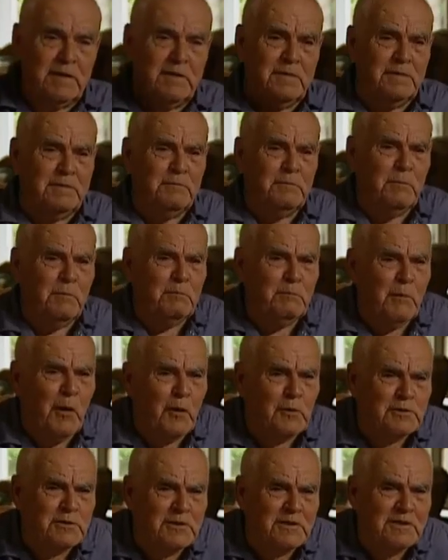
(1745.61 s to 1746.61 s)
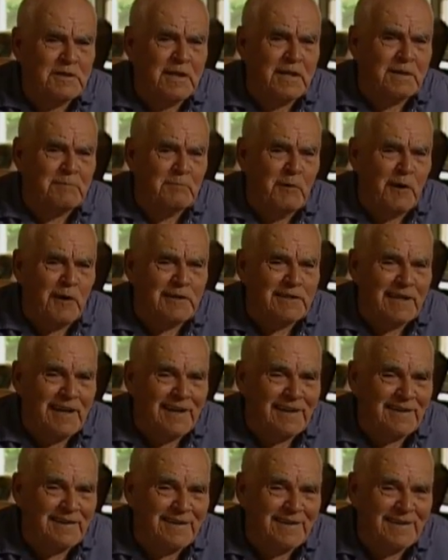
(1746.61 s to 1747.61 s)
the most of the things march
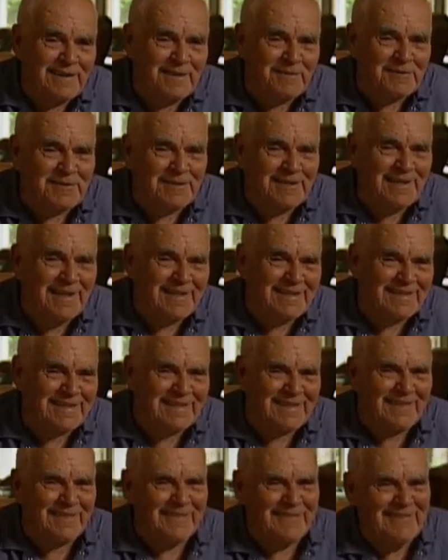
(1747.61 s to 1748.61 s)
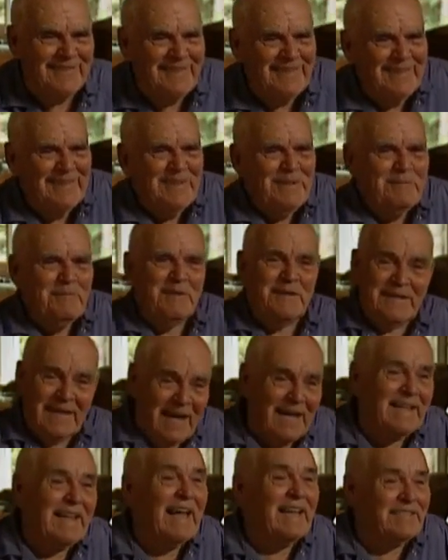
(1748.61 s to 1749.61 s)
out under them sticks, you know. But
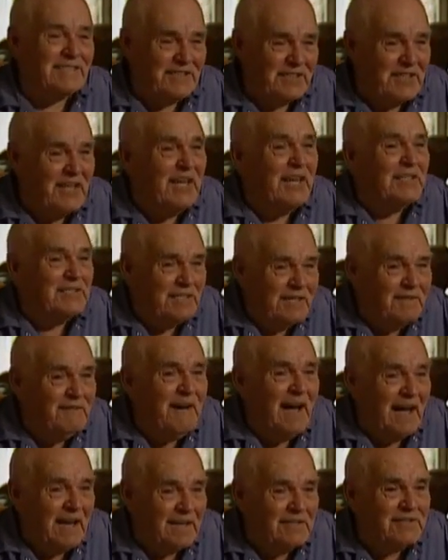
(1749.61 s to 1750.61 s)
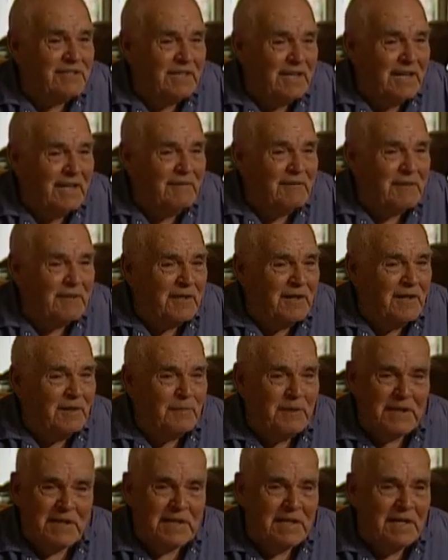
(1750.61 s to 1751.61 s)
now that's the nearest violence that ever
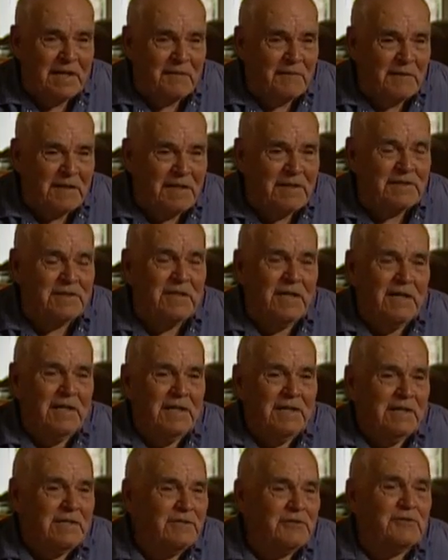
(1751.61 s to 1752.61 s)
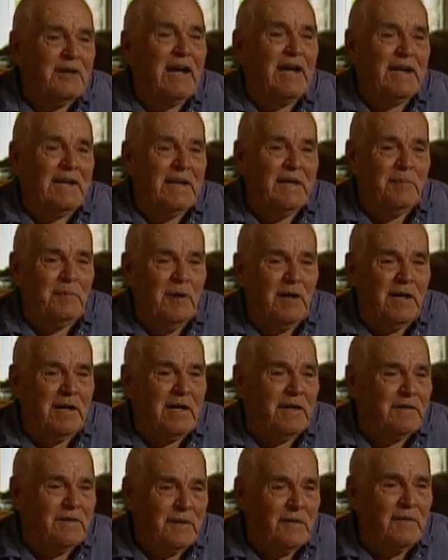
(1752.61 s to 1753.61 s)
come, and he never did strike anybody
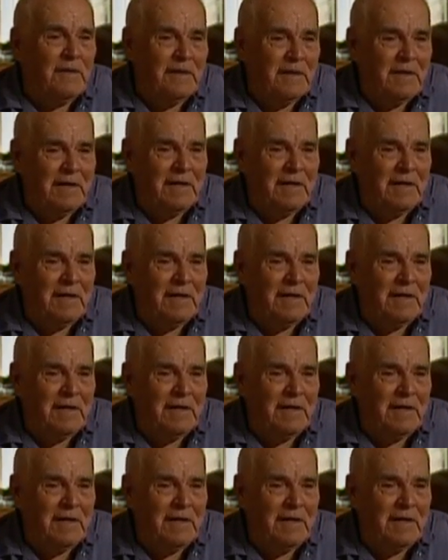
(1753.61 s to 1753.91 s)
or no.